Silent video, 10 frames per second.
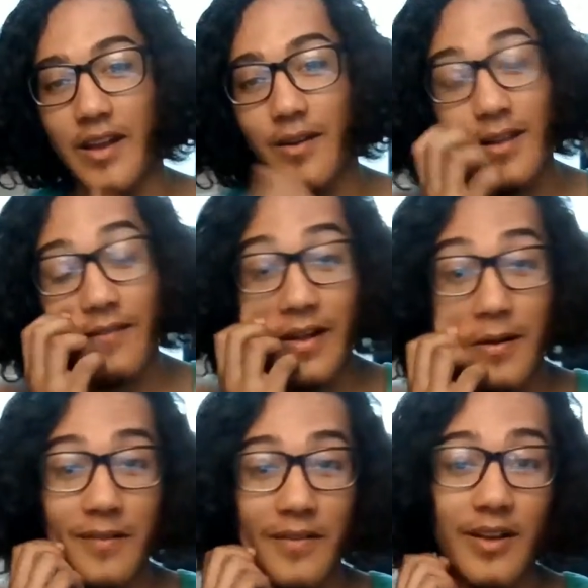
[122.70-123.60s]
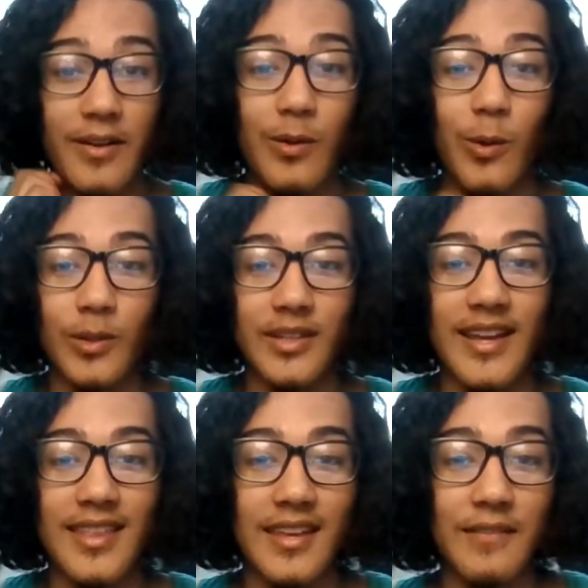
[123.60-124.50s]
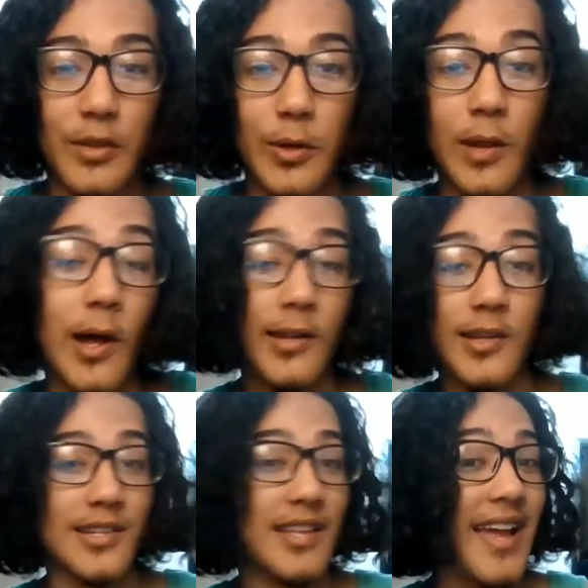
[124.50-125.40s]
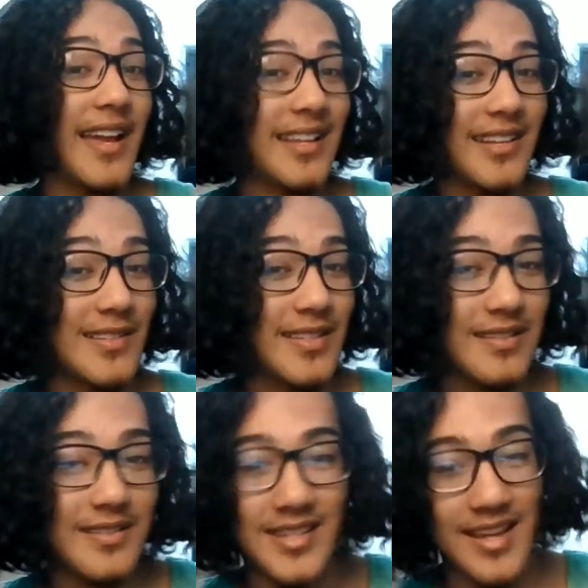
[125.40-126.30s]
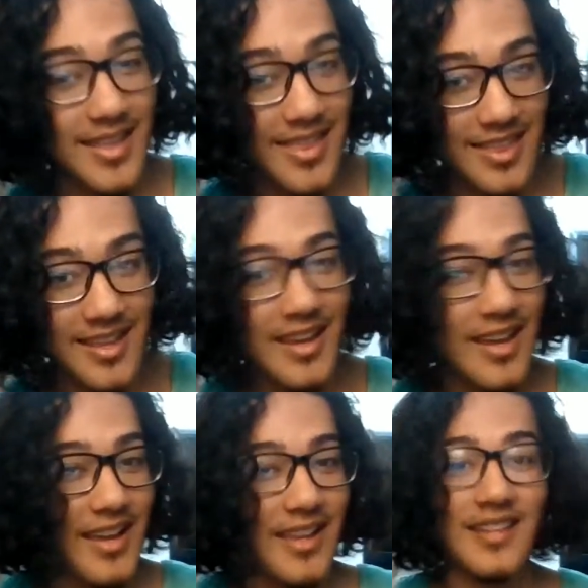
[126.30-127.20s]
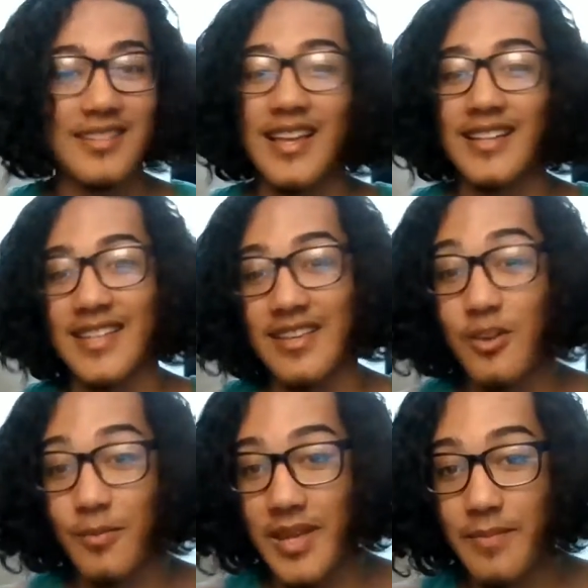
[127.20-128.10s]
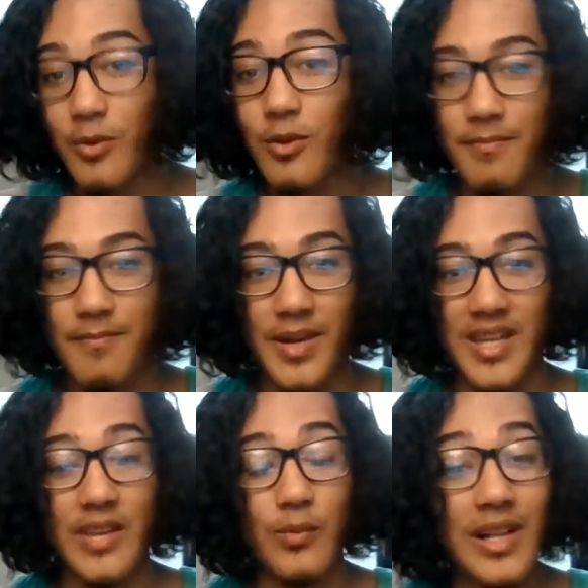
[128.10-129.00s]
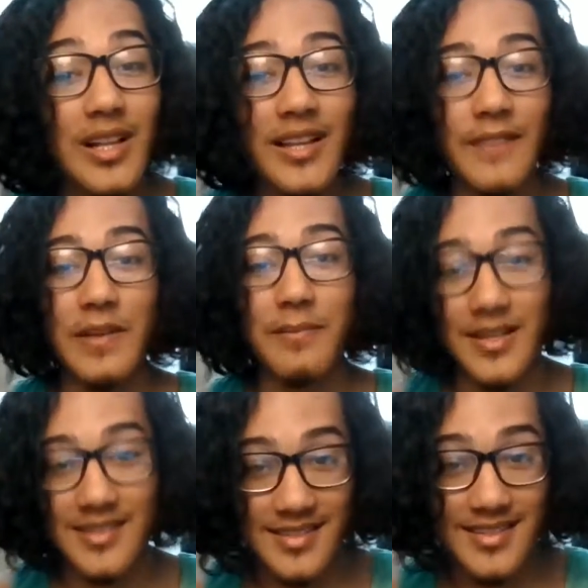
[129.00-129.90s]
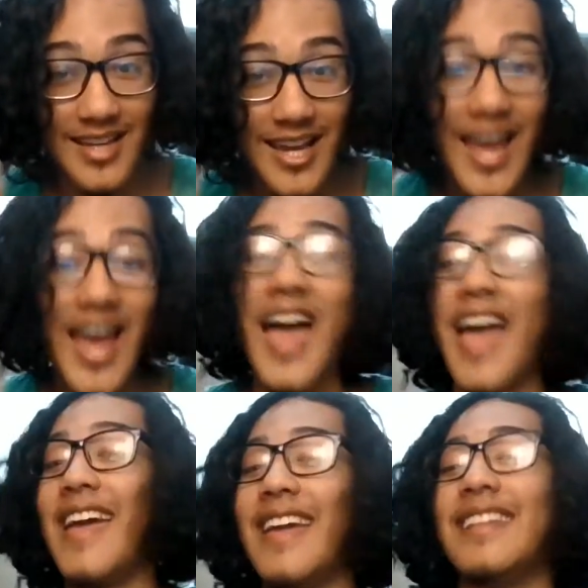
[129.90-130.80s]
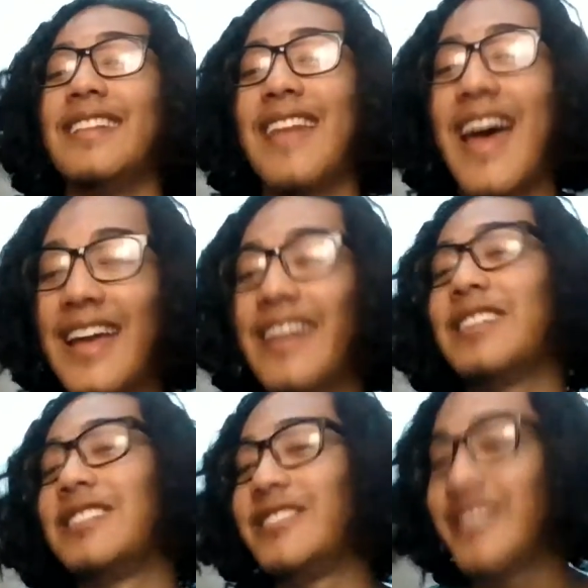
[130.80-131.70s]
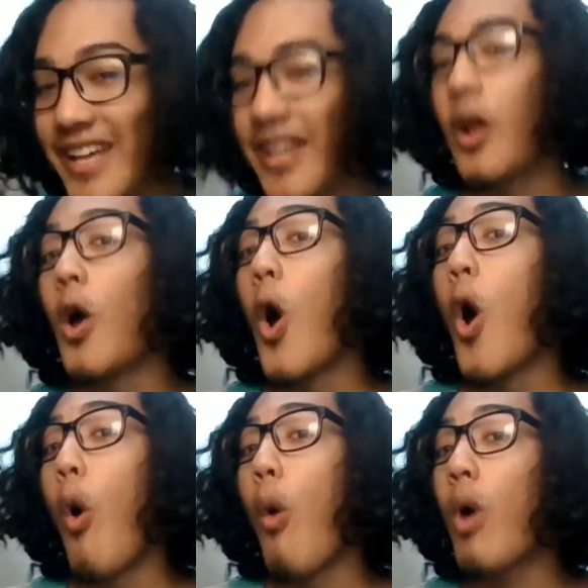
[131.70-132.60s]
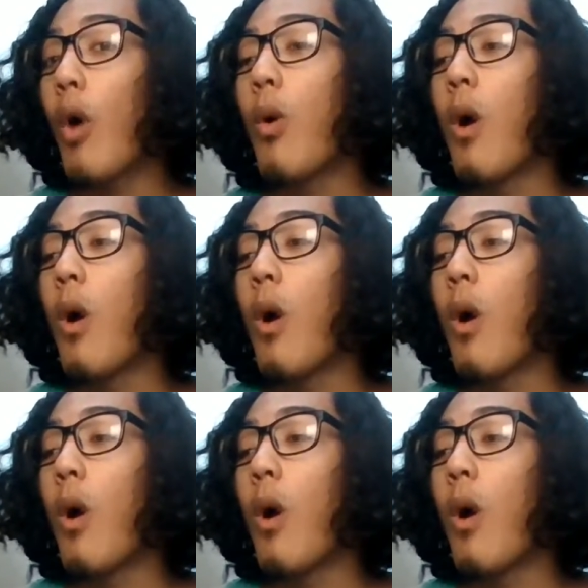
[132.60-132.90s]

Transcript: very, very cold death. Even though Law doesn't like death, he doesn't like to kill people, but he will if he must. And that shit, woo!